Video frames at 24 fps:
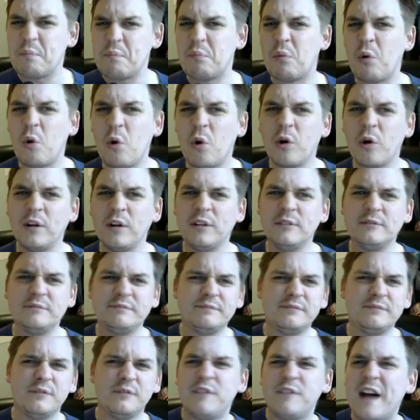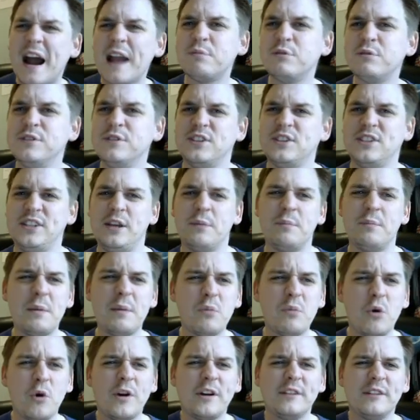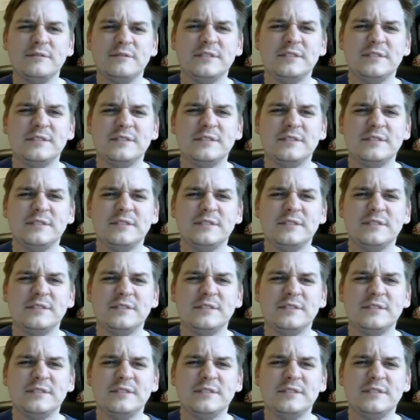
more vibrancy, a bit more